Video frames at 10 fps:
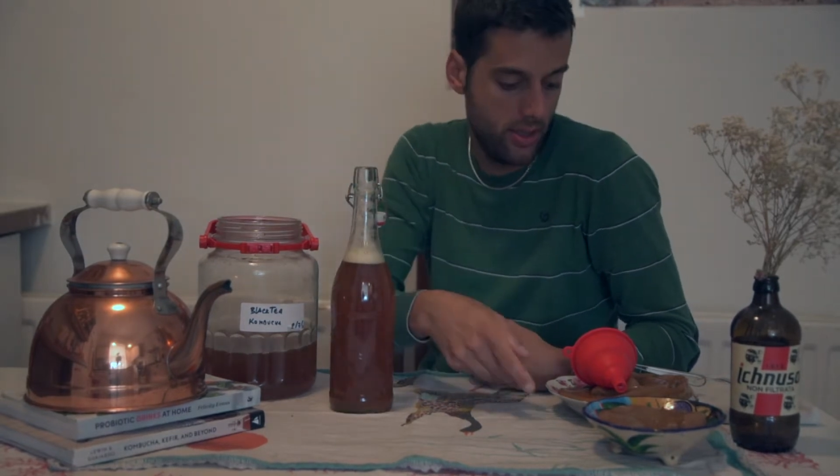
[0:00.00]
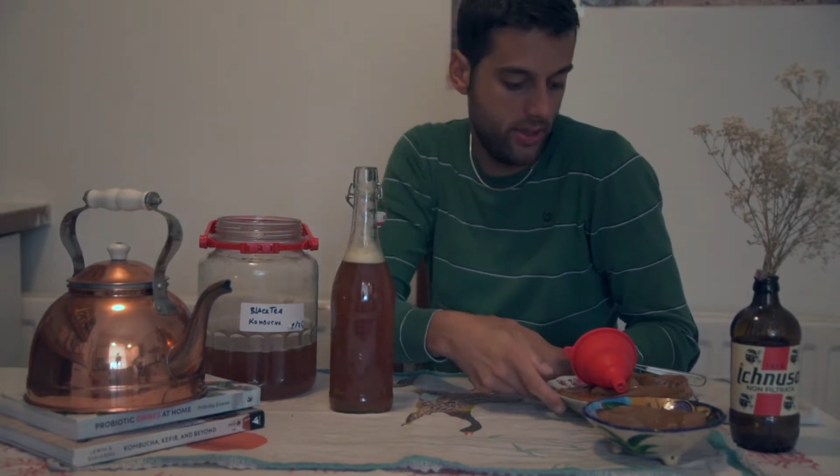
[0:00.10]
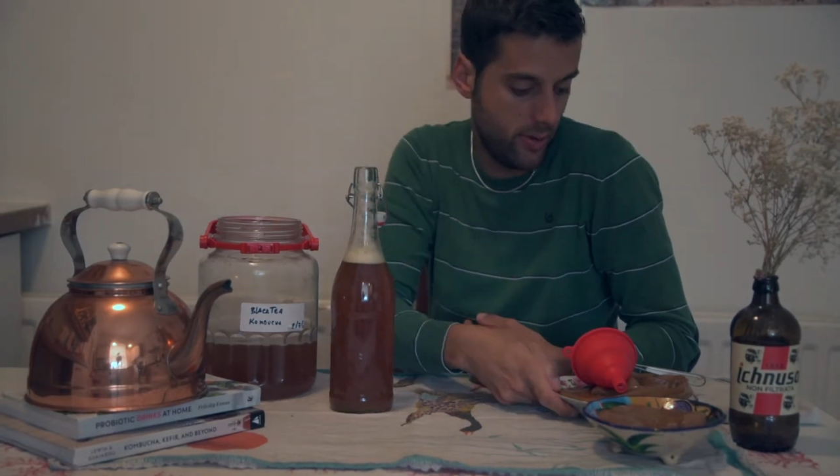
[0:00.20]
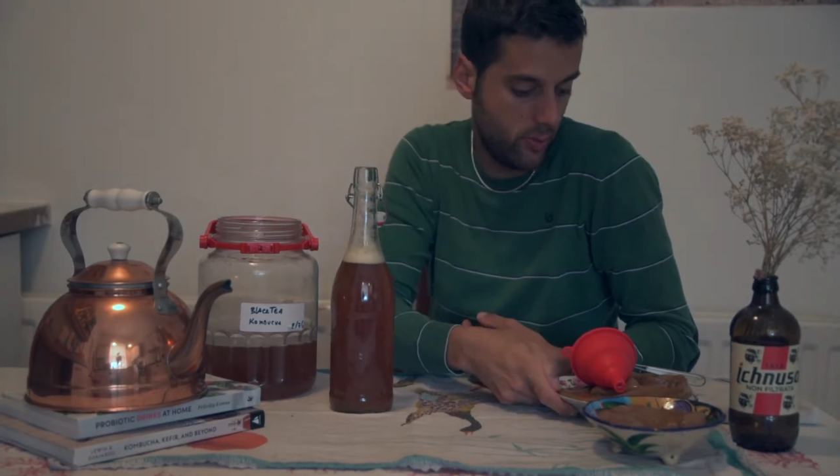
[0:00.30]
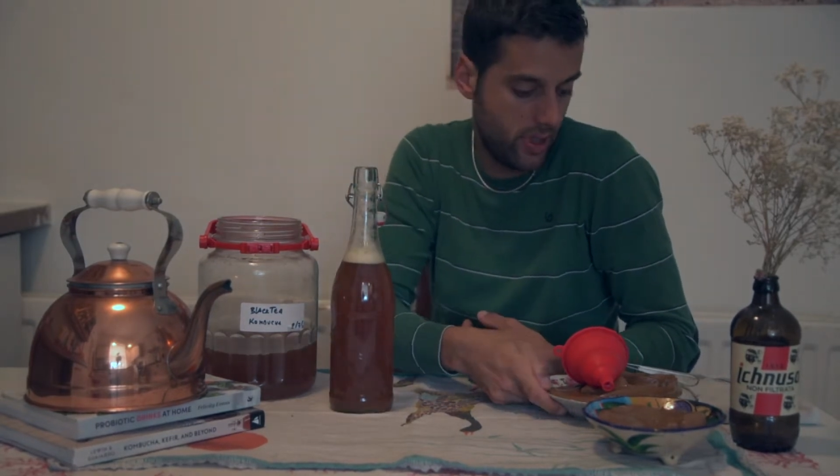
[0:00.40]

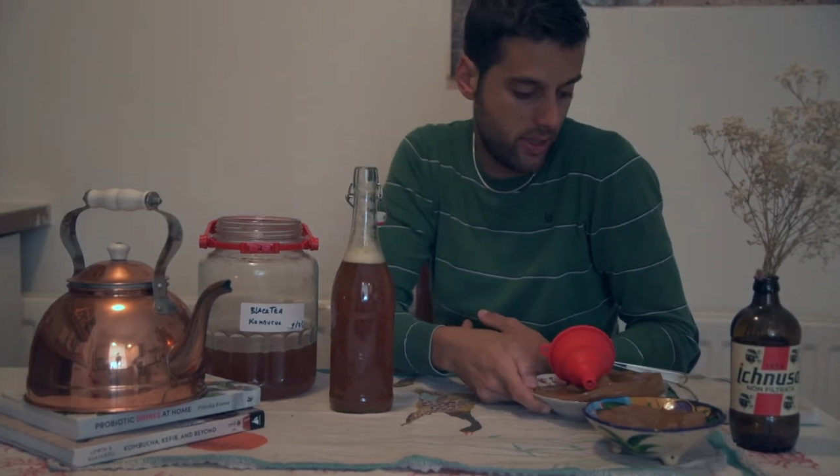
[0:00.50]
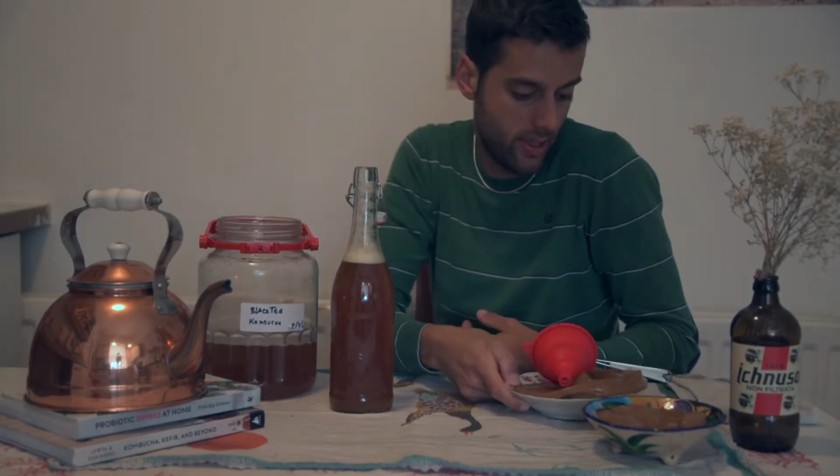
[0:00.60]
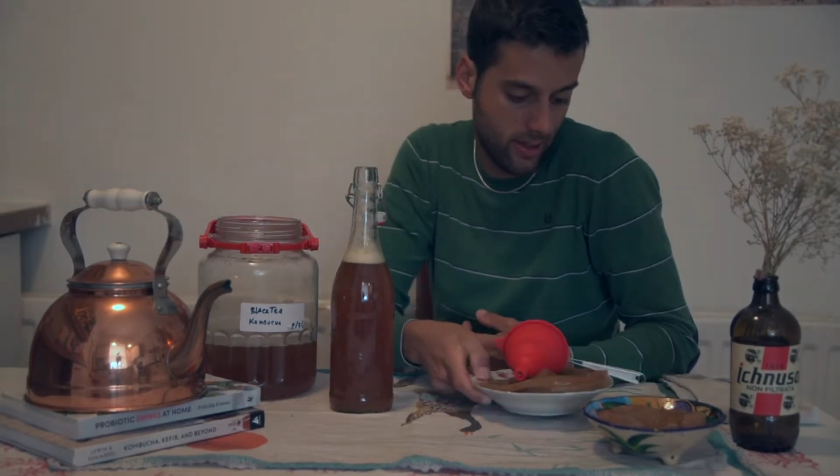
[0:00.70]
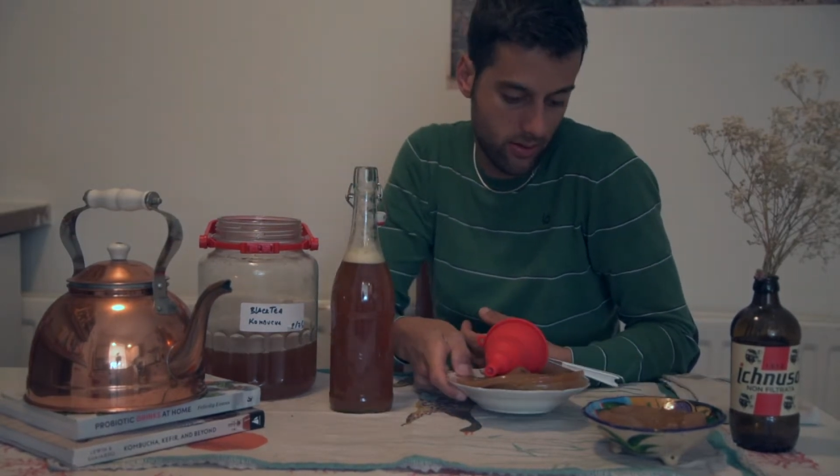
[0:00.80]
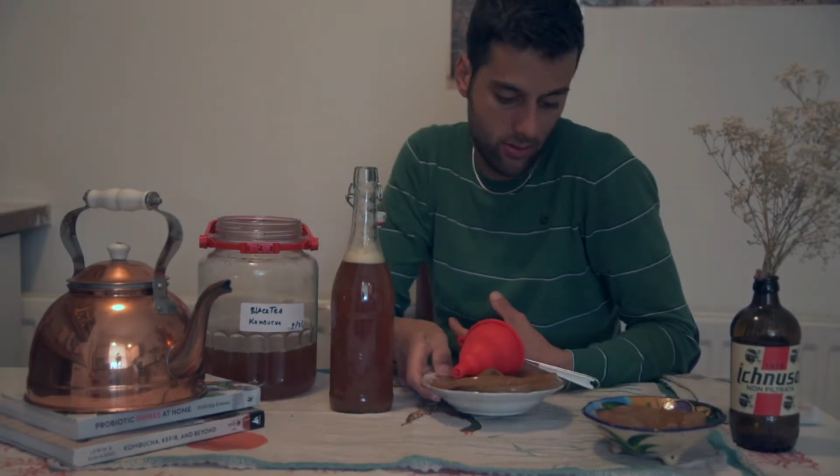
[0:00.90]
there were
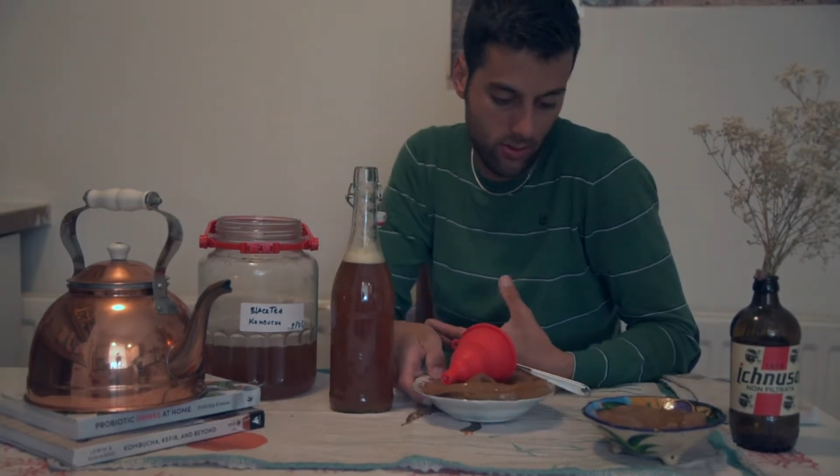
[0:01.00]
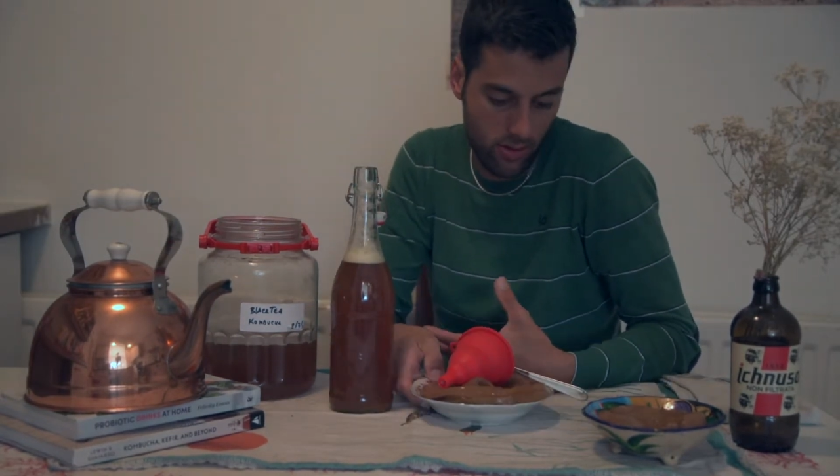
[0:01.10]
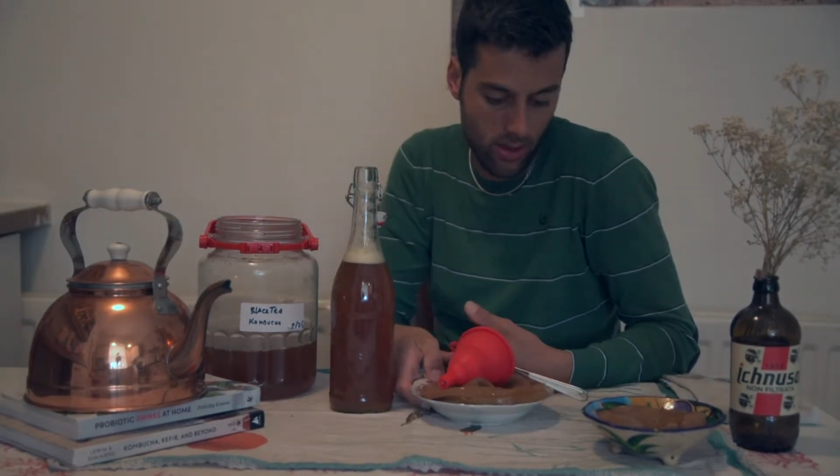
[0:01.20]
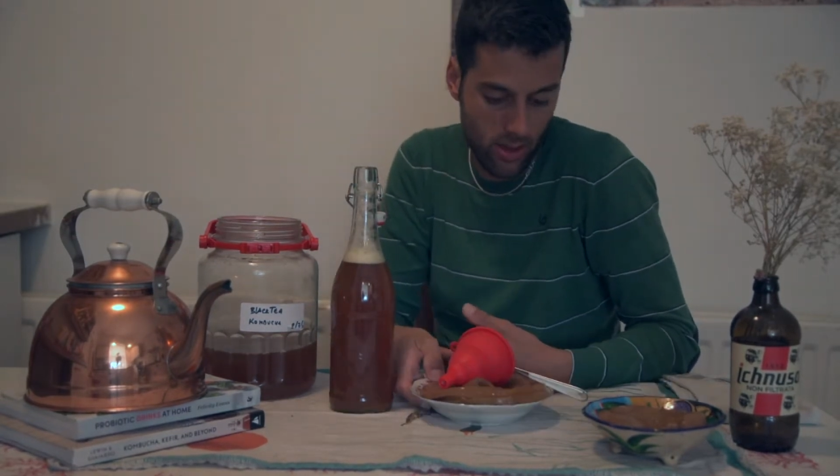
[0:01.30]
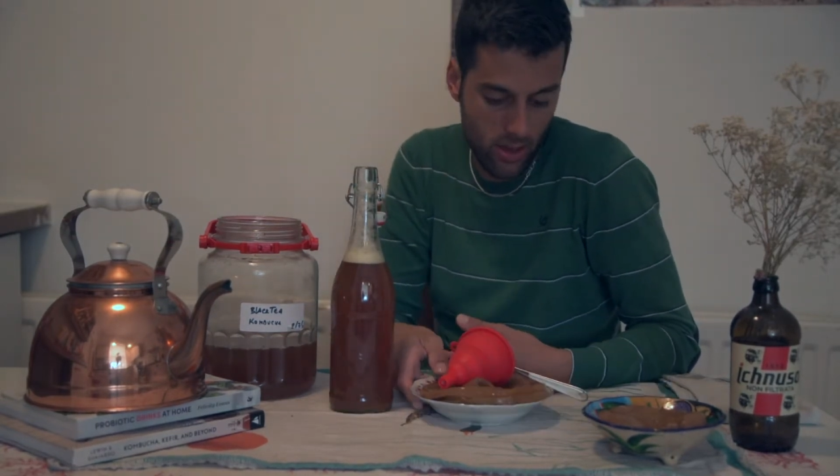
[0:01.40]
like
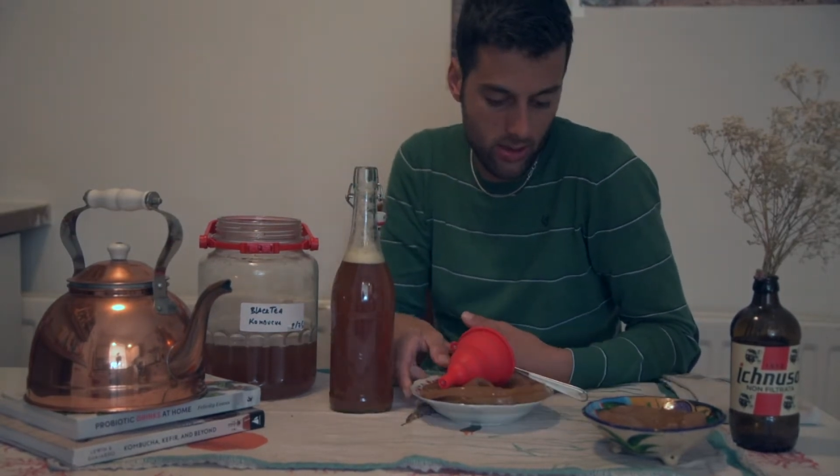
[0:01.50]
3